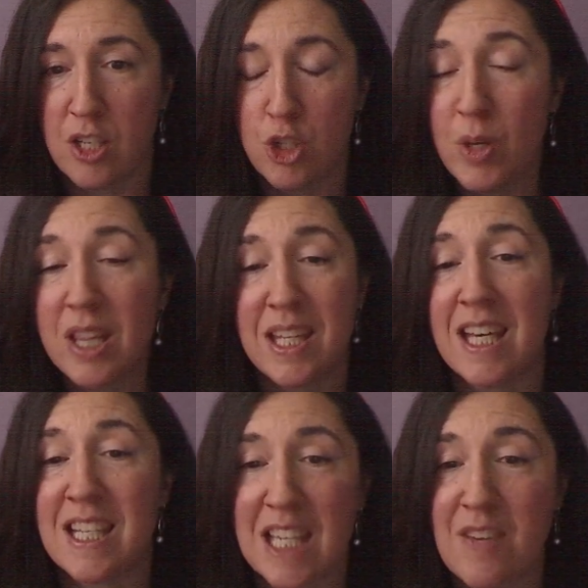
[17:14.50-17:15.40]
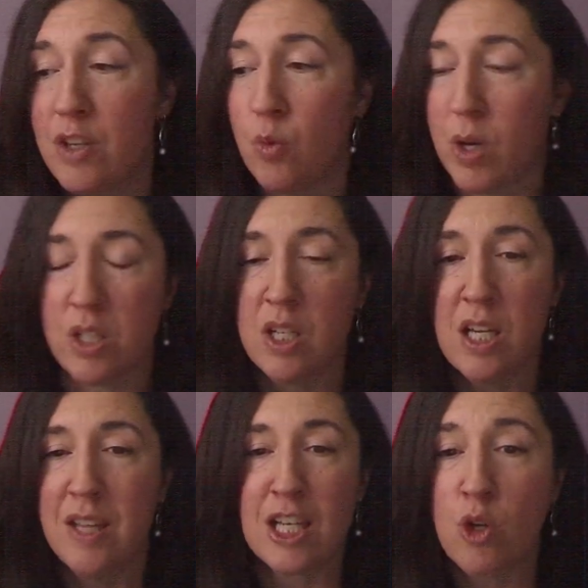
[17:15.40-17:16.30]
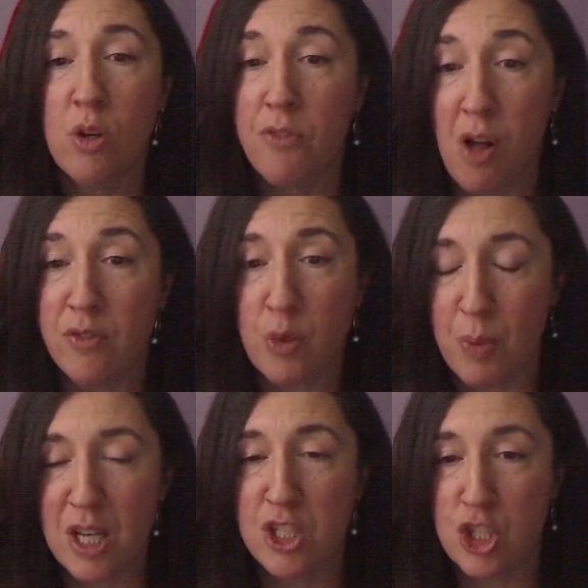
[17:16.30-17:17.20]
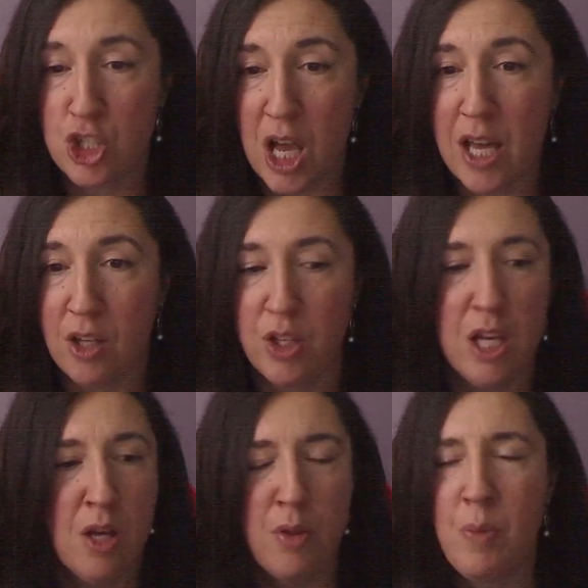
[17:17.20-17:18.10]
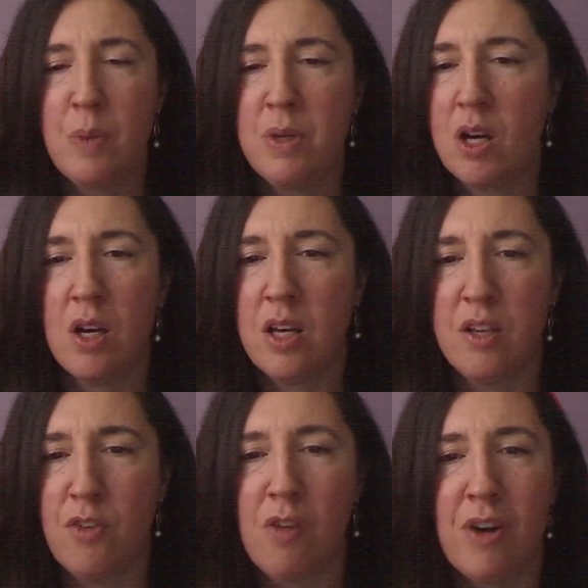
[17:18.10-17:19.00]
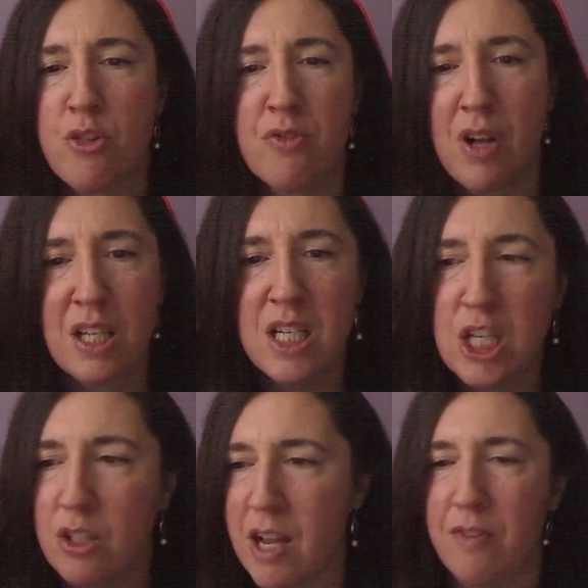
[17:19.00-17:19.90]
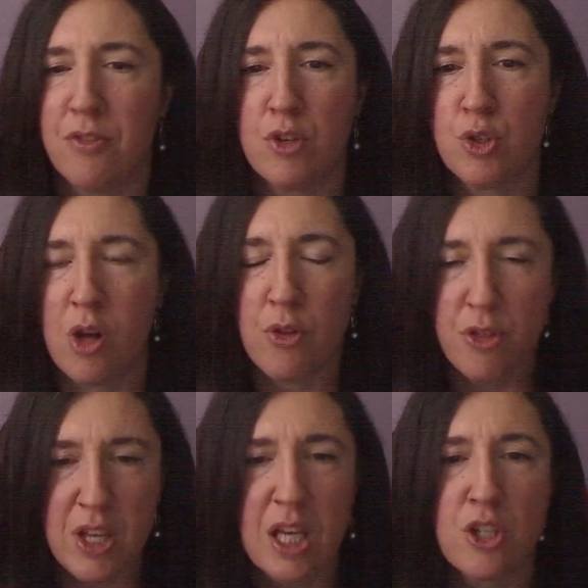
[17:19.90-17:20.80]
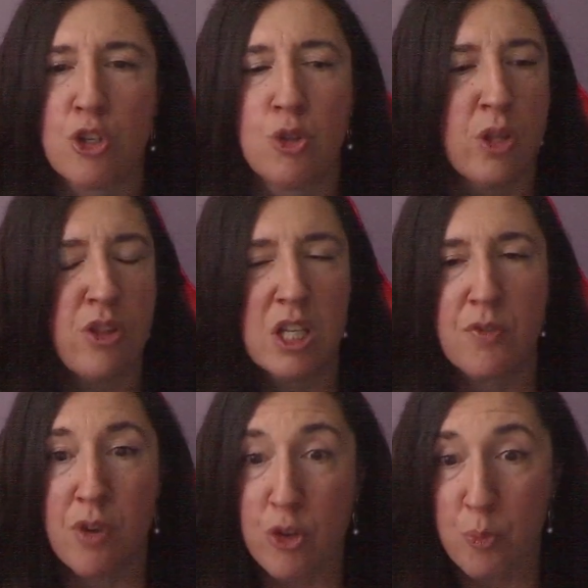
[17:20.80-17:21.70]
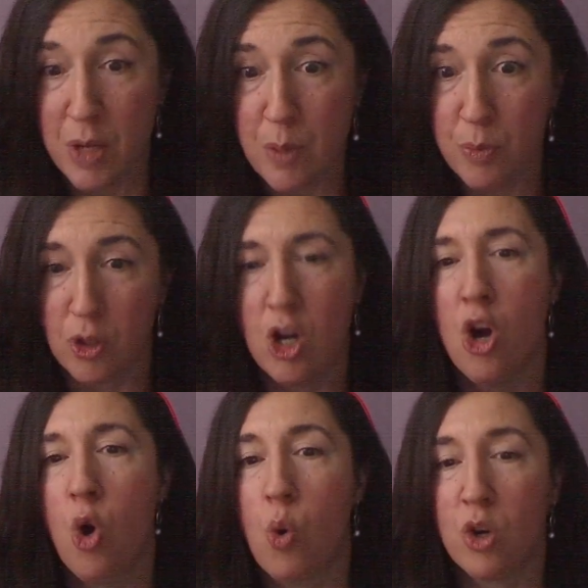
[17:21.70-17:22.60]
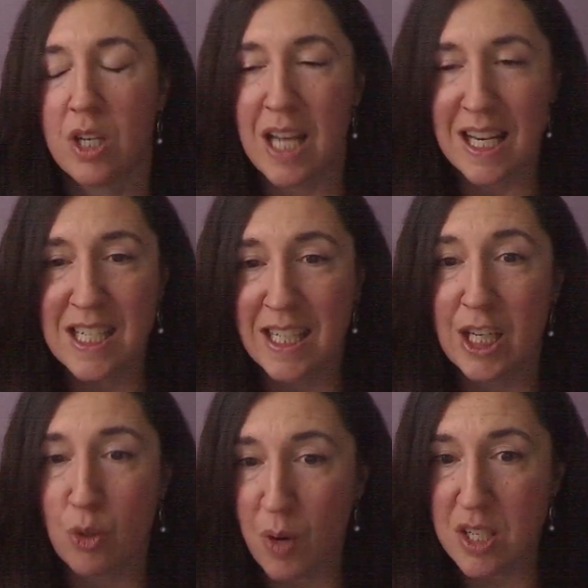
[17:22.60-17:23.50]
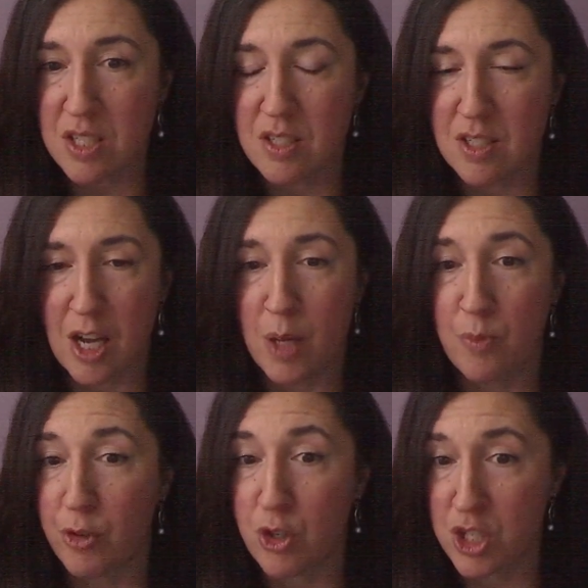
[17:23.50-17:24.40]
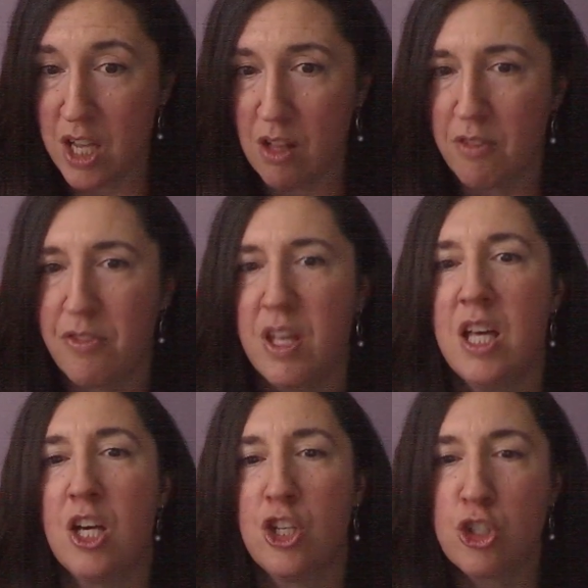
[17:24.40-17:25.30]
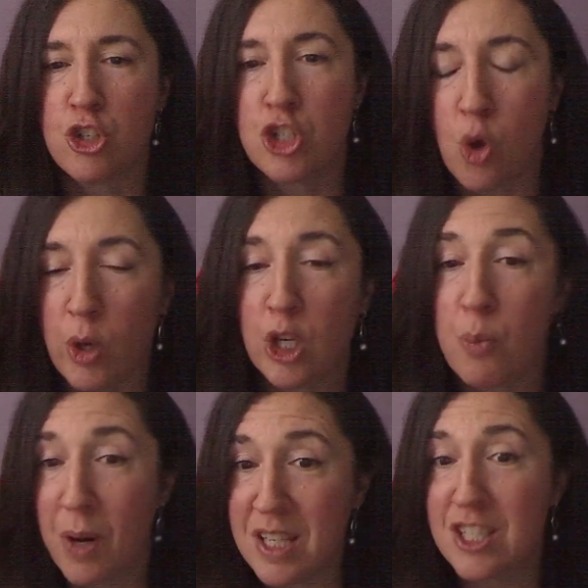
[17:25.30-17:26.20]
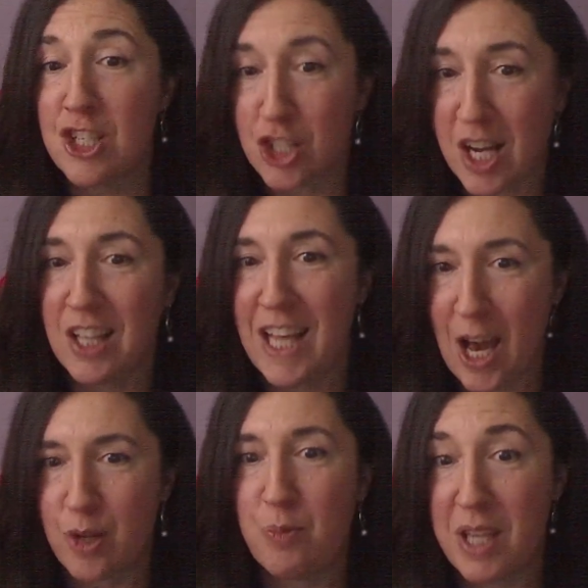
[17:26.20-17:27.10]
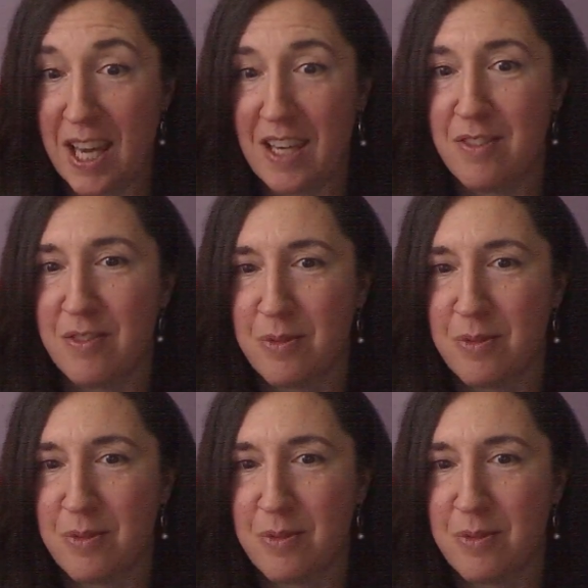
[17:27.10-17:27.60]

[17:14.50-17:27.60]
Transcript: doing things, even when that don't involve your Pisces child, that maybe involve other volunteer efforts or other things, or doing things for other people, or not taking rest time for yourself, because you're showing your Pisces child how to behave